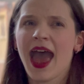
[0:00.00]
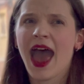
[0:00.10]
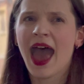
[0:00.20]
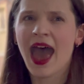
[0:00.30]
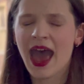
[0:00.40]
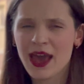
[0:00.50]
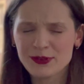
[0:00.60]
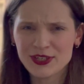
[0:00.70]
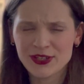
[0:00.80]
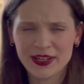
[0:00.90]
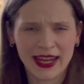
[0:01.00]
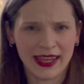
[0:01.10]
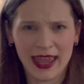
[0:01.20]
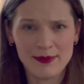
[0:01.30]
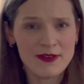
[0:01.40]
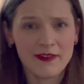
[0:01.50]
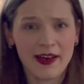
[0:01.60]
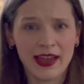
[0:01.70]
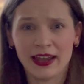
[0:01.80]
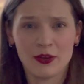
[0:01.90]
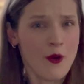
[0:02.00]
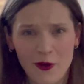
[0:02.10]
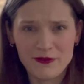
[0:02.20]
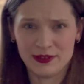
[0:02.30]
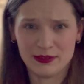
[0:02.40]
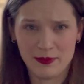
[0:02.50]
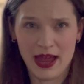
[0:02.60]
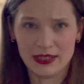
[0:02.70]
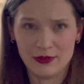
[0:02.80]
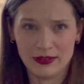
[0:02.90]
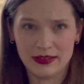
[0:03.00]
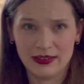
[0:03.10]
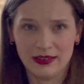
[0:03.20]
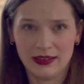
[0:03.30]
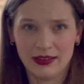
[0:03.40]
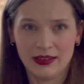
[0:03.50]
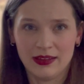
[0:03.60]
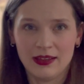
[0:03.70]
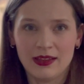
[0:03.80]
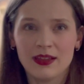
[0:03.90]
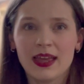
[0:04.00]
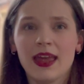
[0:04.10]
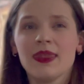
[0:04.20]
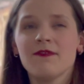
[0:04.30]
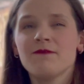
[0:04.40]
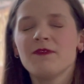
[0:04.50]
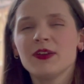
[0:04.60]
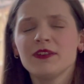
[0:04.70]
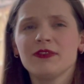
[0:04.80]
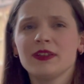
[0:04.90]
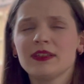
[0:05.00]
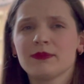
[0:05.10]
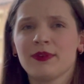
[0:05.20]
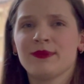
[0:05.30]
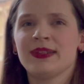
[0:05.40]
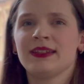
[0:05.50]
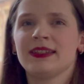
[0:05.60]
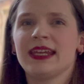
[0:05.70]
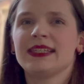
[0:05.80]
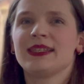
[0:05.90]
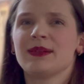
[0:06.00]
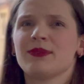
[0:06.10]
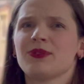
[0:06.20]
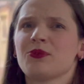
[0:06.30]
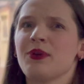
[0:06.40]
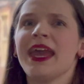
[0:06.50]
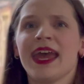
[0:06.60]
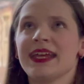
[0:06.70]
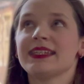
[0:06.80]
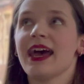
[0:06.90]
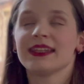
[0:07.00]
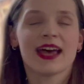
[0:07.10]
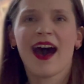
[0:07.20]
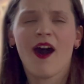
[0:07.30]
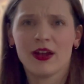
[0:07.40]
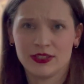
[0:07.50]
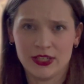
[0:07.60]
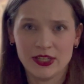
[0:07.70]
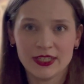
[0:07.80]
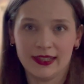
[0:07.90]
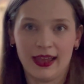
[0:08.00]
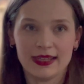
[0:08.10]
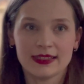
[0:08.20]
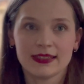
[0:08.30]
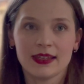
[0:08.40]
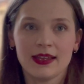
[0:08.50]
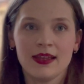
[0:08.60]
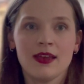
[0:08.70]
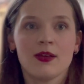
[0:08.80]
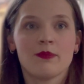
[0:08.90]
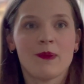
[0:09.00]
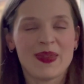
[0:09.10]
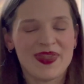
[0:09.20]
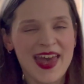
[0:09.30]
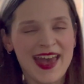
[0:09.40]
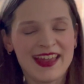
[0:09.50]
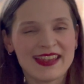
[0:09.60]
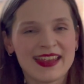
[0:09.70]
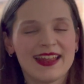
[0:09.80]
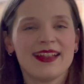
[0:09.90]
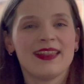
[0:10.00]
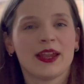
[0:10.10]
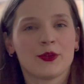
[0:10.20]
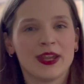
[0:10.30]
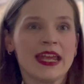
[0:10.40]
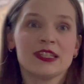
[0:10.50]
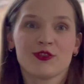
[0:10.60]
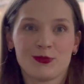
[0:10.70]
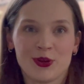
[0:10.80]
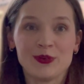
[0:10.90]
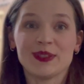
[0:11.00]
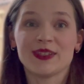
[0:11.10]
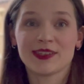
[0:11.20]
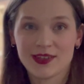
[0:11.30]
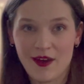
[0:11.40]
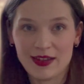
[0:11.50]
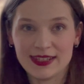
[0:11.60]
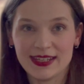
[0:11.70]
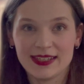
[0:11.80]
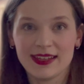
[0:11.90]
how should I gamify an ovens manual? In the very first moment, it seemed weird and hard to utilize. But then the creative process started.